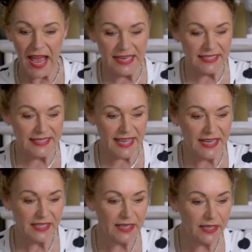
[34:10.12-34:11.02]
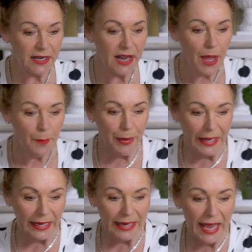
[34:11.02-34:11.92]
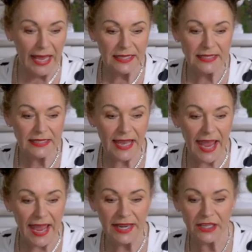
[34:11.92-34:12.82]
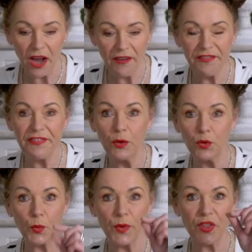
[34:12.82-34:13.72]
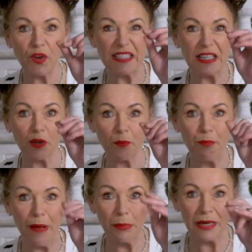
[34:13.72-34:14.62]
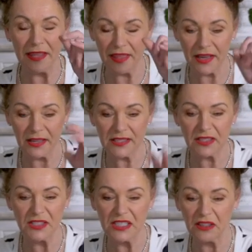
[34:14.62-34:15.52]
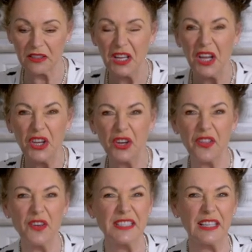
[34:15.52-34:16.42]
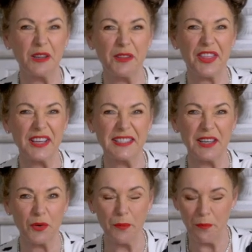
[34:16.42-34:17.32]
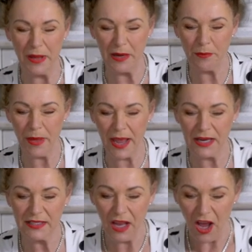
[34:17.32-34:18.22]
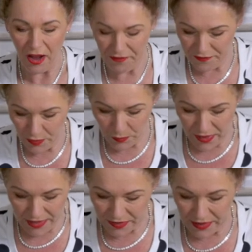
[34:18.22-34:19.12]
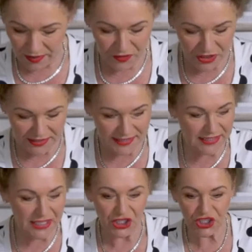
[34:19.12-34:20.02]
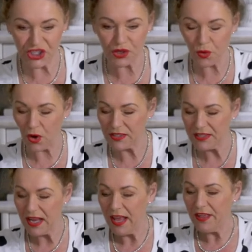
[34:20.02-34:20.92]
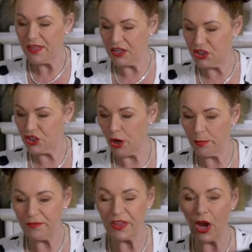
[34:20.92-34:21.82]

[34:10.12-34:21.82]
a satin pillowcase and I filled it with those little bubbly things, those little, you know, those little things that are in bean bags. I filled that and then I've just stitched across the top of the